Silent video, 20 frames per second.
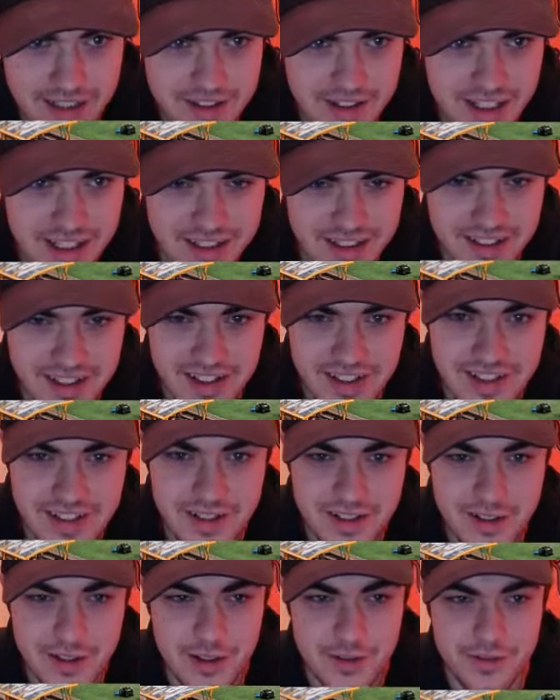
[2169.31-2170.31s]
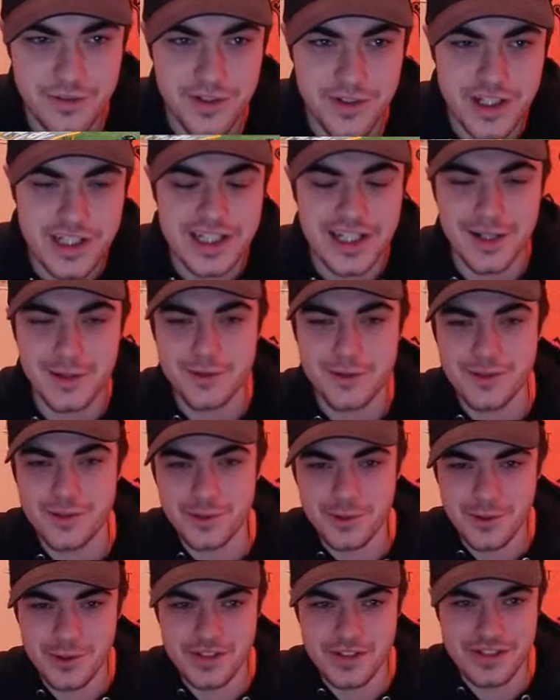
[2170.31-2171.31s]
Dad, your 3 goal
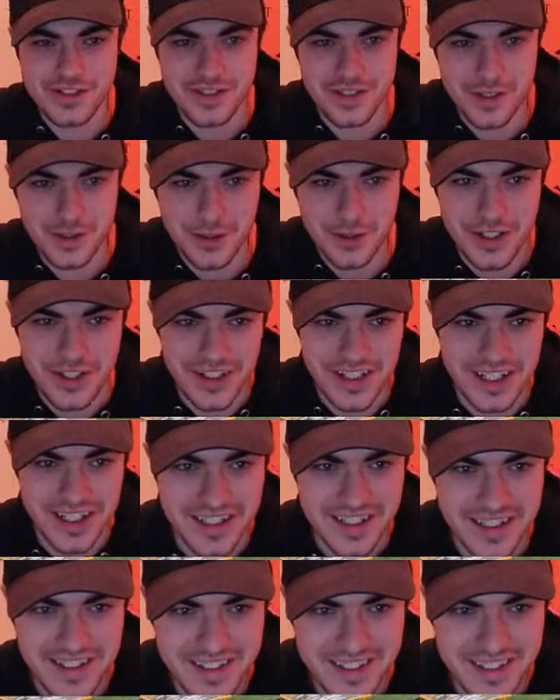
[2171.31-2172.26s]
scorers, who are they?